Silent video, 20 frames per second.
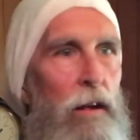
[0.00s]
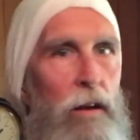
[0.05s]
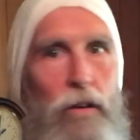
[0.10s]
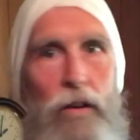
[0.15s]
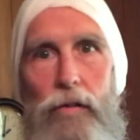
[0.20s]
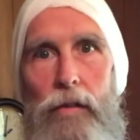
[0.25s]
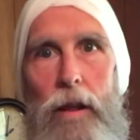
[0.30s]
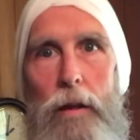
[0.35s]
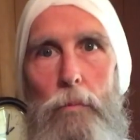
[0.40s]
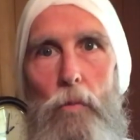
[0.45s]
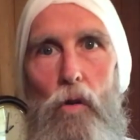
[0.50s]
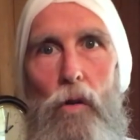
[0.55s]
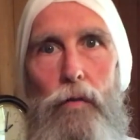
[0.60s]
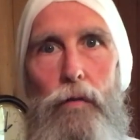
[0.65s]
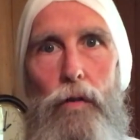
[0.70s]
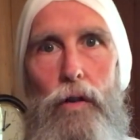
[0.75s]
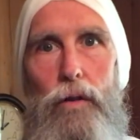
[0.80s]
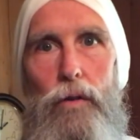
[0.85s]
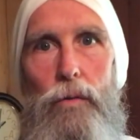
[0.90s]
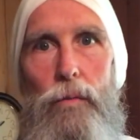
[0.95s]
just eat more
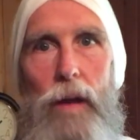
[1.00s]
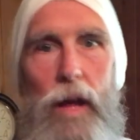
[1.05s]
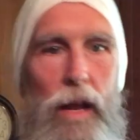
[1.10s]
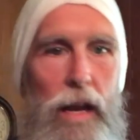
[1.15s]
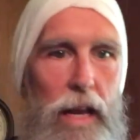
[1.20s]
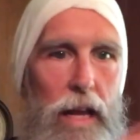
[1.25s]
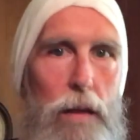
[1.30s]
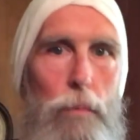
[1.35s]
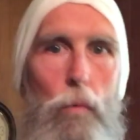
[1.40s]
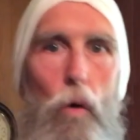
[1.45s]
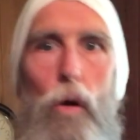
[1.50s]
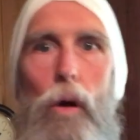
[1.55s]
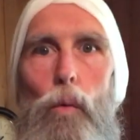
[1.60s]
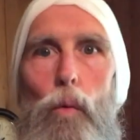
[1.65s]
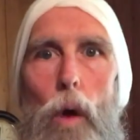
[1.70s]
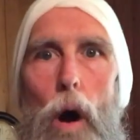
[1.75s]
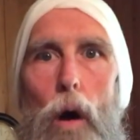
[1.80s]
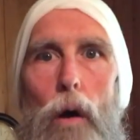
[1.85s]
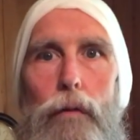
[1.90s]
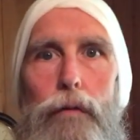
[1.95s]
fruit and eat more
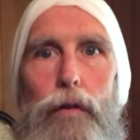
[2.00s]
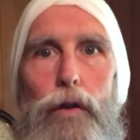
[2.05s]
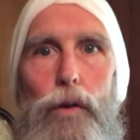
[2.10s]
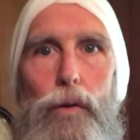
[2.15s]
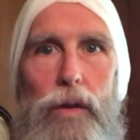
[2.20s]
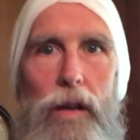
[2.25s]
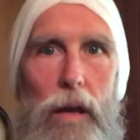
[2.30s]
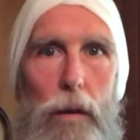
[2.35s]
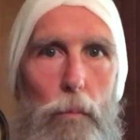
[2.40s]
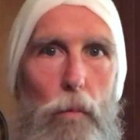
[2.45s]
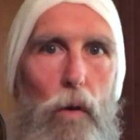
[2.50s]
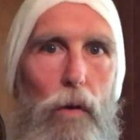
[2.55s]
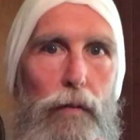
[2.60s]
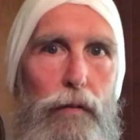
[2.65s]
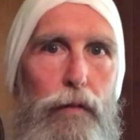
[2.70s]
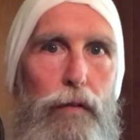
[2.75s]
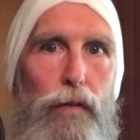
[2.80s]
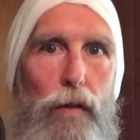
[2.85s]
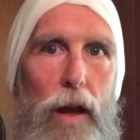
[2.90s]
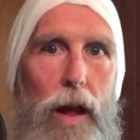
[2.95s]
raw food. Get more
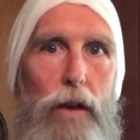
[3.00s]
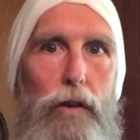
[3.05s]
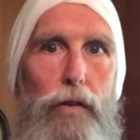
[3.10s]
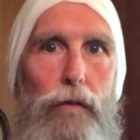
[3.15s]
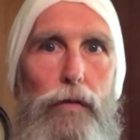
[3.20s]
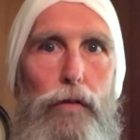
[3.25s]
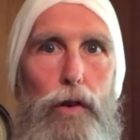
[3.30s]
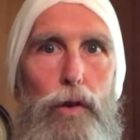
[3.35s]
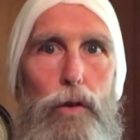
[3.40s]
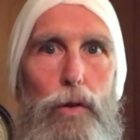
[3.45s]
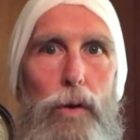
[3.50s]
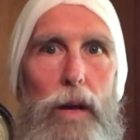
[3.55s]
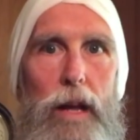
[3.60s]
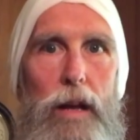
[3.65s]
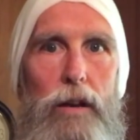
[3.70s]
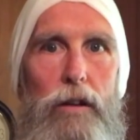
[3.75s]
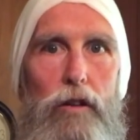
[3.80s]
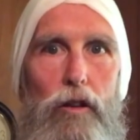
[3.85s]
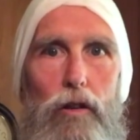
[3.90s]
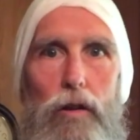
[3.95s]
fresh food
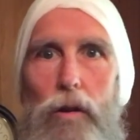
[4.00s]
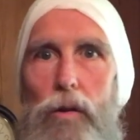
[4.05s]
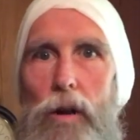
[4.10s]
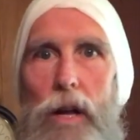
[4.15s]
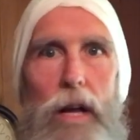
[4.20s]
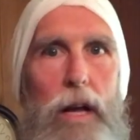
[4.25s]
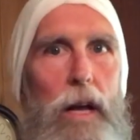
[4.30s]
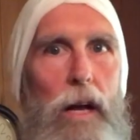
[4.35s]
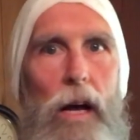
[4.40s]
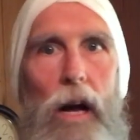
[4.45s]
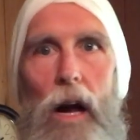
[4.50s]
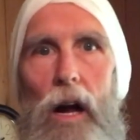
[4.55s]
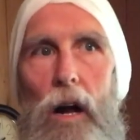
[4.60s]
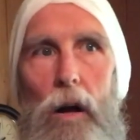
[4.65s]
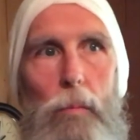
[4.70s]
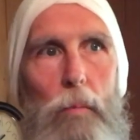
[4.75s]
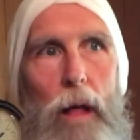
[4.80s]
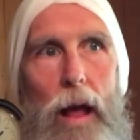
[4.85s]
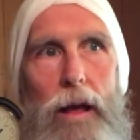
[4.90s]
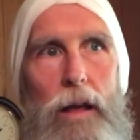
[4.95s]
into you.
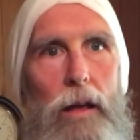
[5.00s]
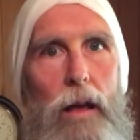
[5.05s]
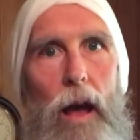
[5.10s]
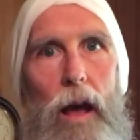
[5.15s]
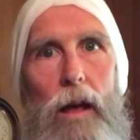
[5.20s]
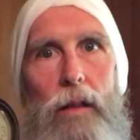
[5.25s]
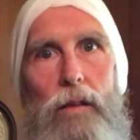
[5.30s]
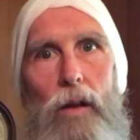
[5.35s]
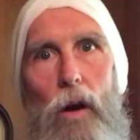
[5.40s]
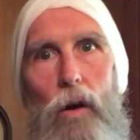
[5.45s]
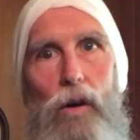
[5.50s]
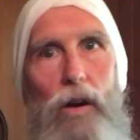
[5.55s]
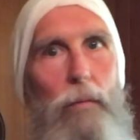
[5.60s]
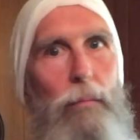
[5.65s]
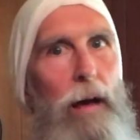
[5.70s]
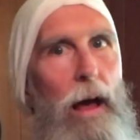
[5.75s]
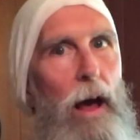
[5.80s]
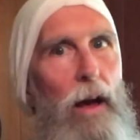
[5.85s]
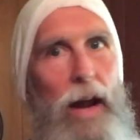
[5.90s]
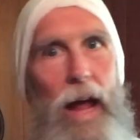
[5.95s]
Like I talk
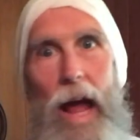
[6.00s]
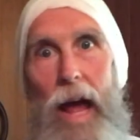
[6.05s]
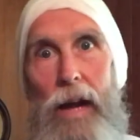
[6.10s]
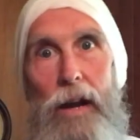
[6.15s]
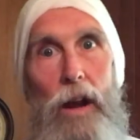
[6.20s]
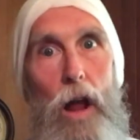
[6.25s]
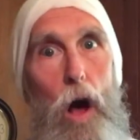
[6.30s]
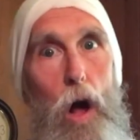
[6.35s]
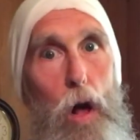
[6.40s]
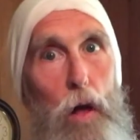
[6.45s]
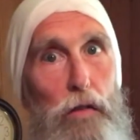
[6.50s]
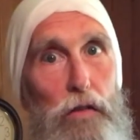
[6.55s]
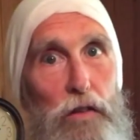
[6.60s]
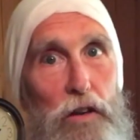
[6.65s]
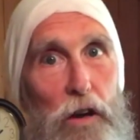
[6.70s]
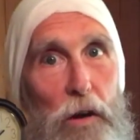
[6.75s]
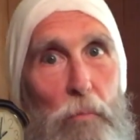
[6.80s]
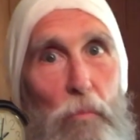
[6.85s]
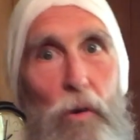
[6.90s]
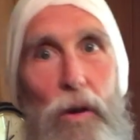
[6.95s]
about ad
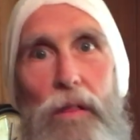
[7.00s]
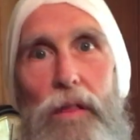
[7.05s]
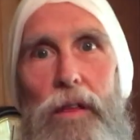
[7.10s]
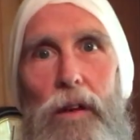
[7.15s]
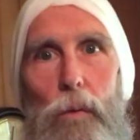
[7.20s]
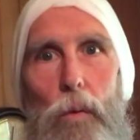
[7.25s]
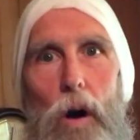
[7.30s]
nauseum with the